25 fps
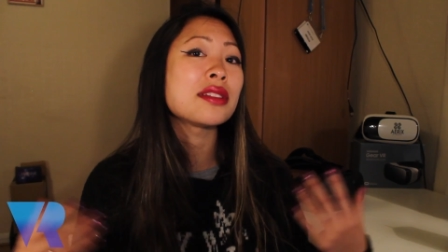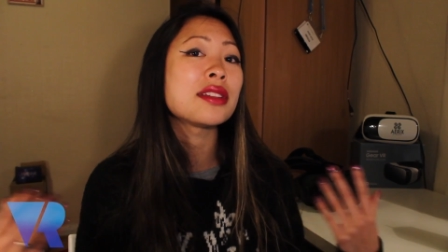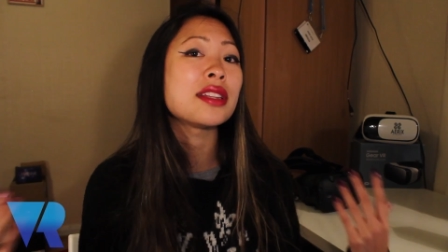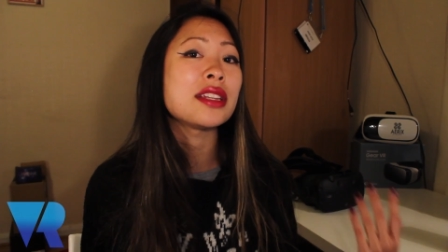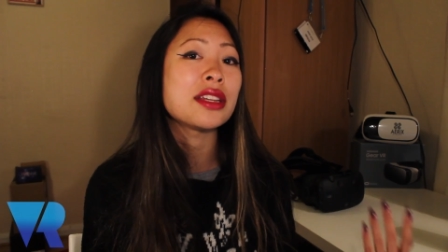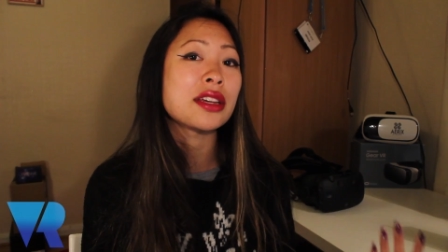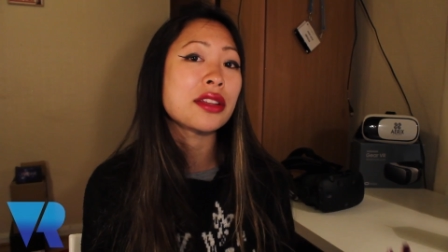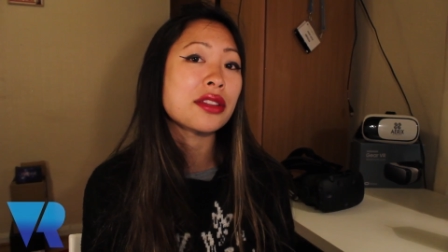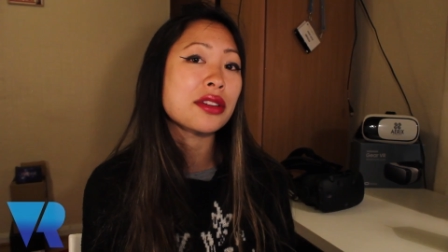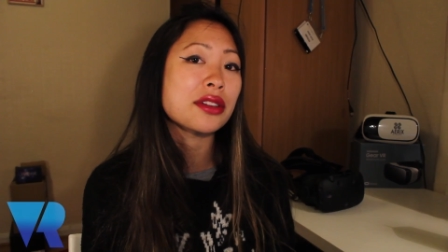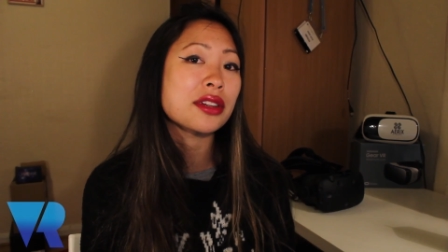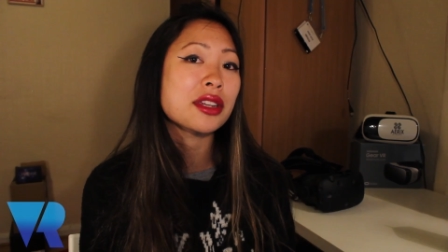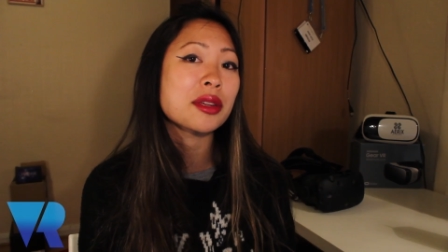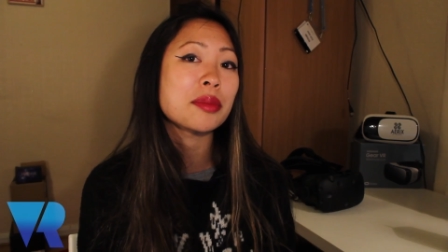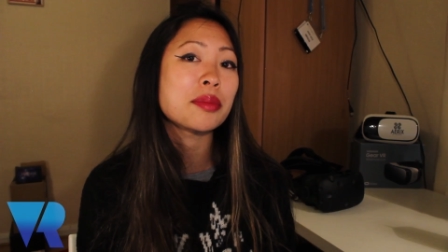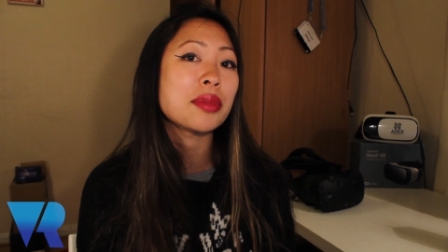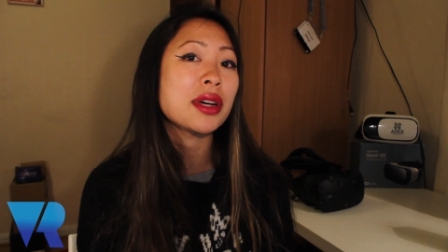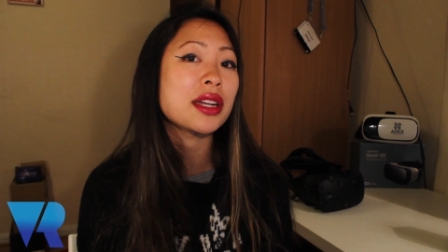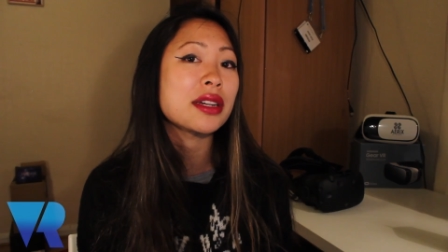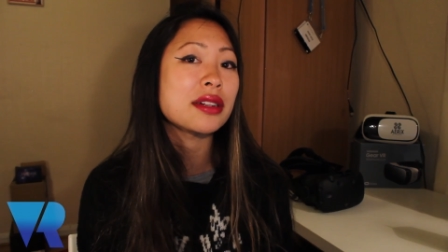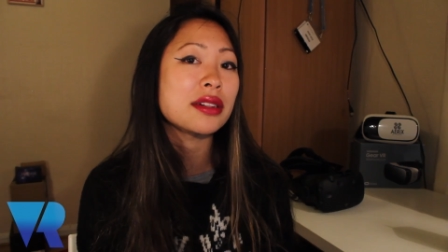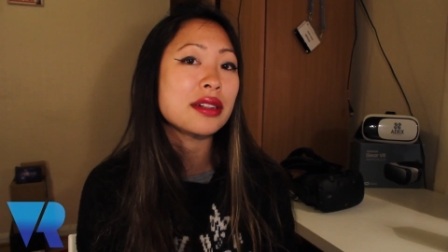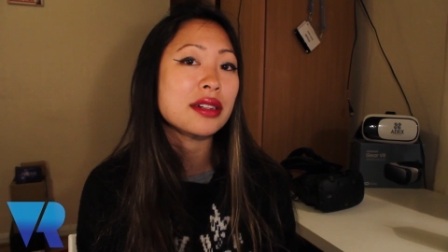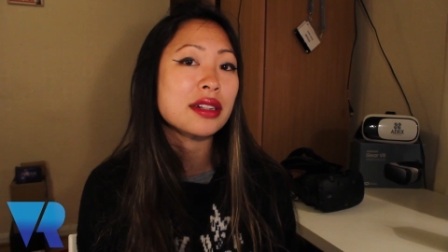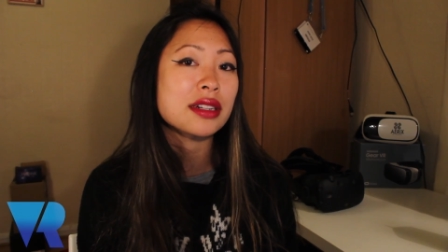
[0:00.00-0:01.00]
the other
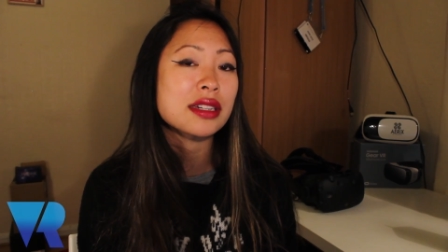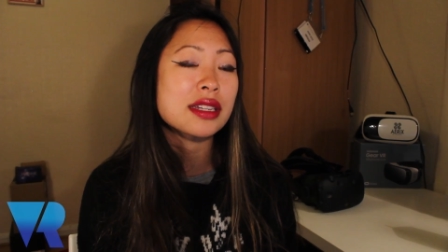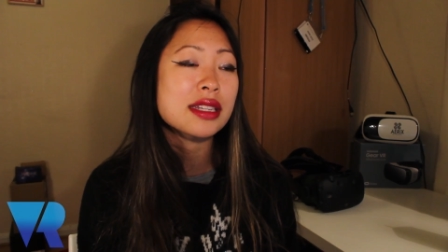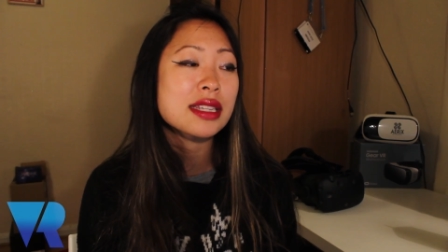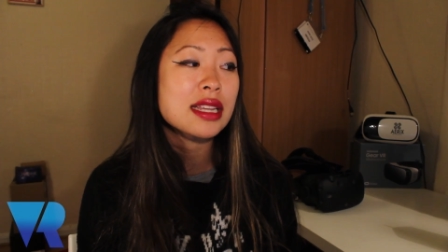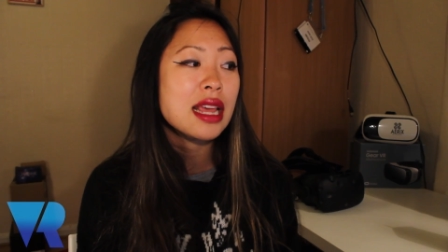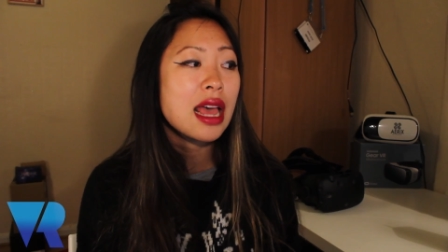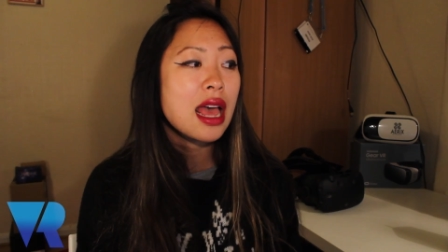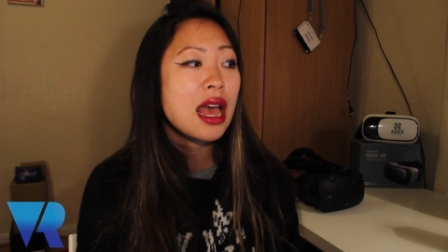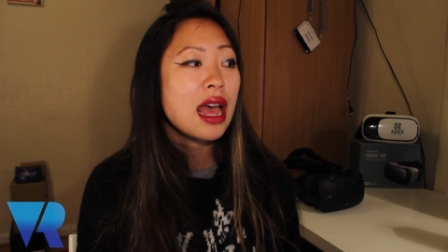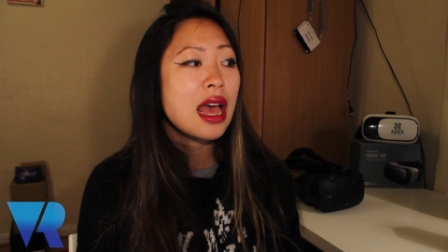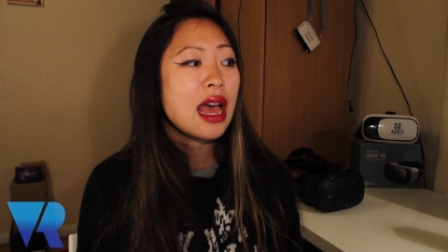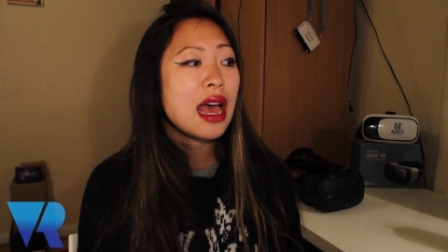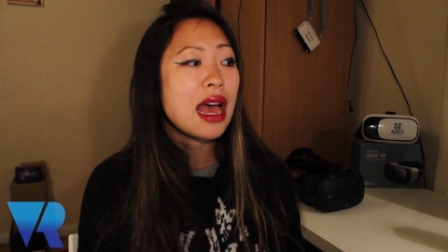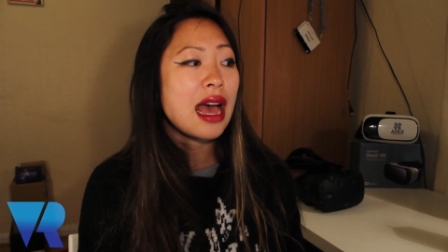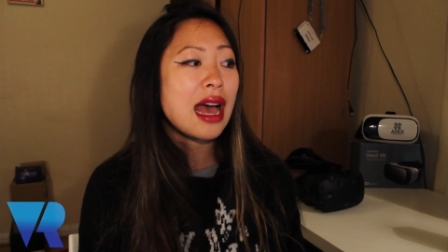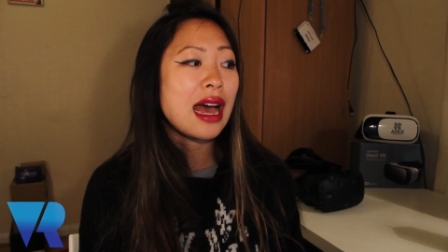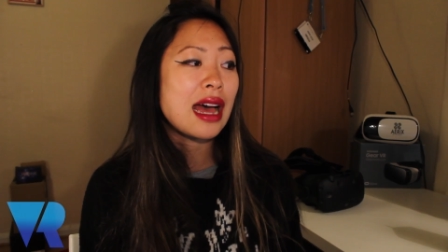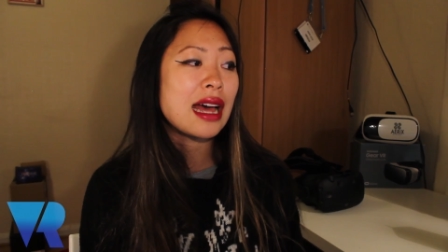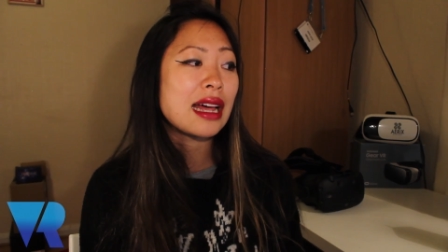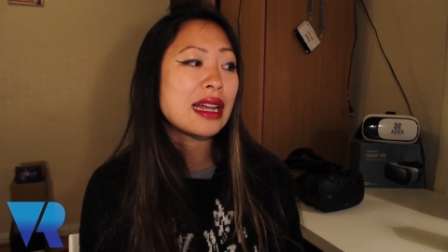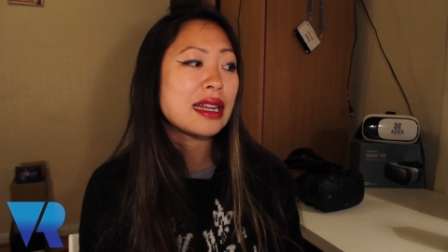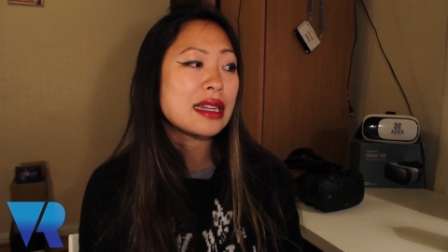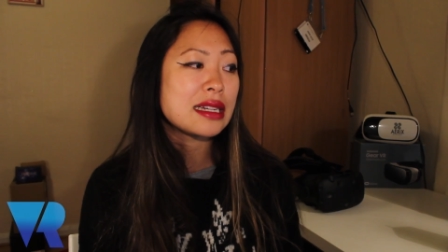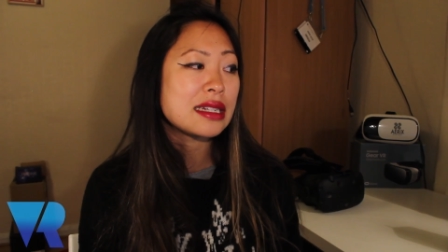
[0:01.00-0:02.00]
competitors,
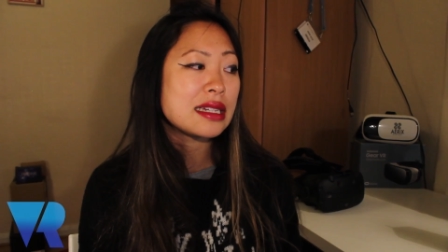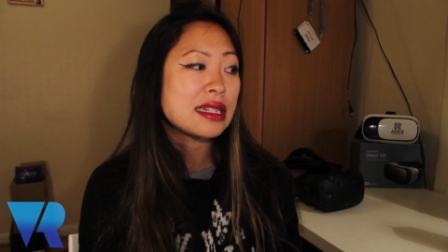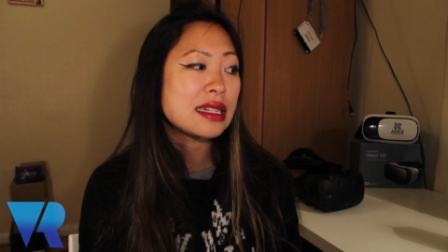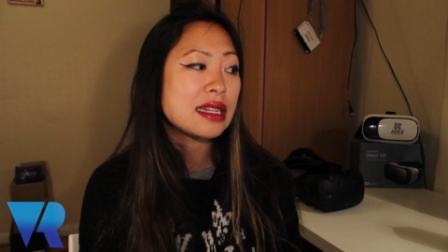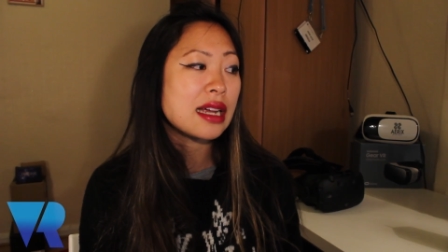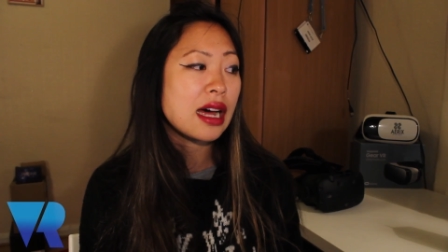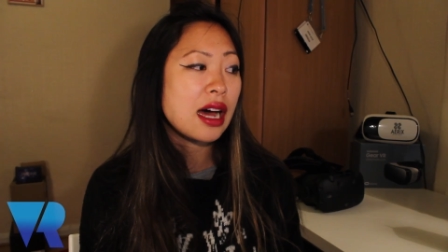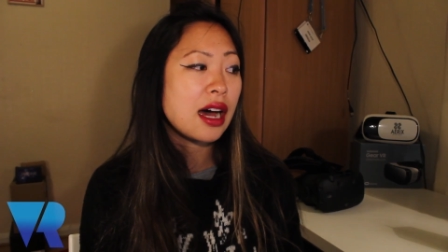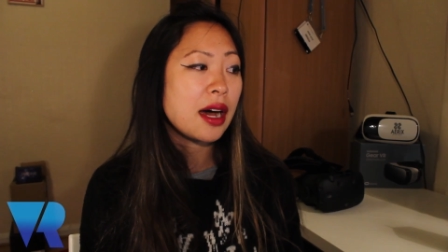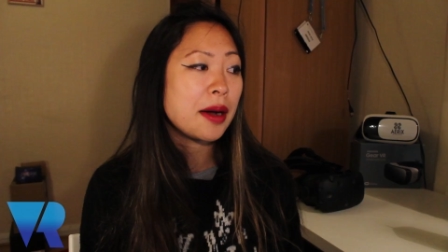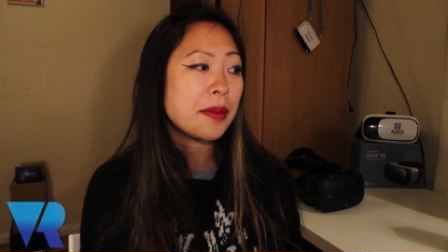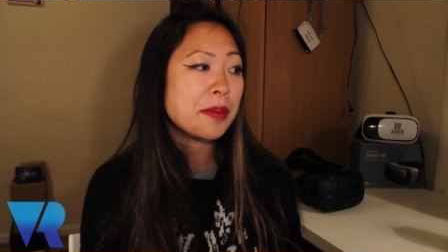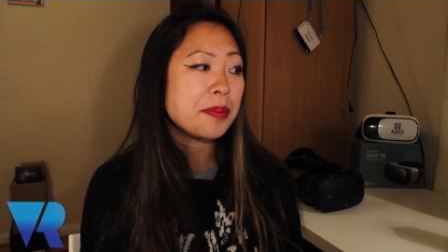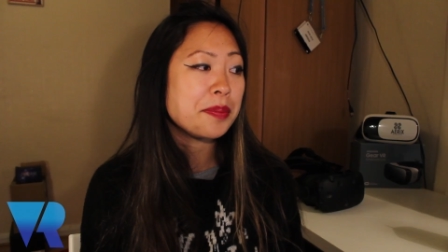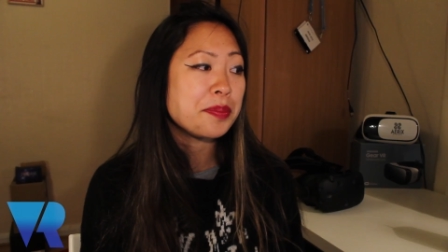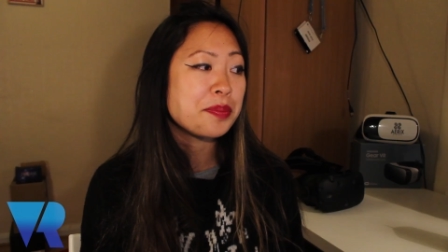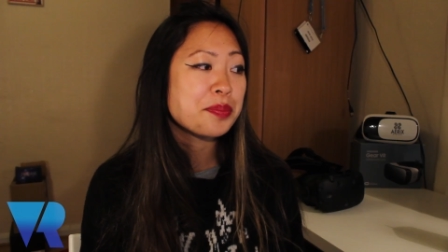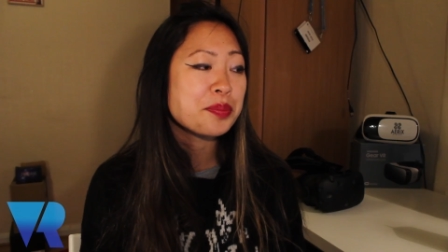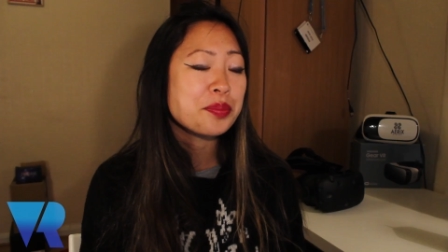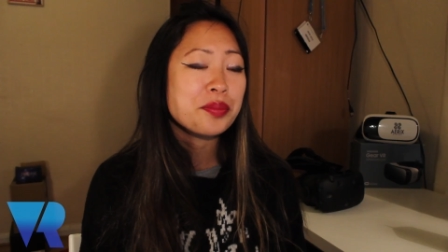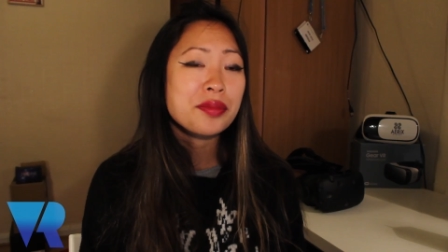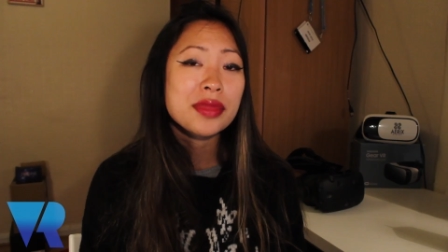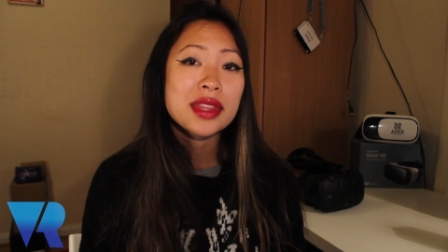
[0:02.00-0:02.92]
and um,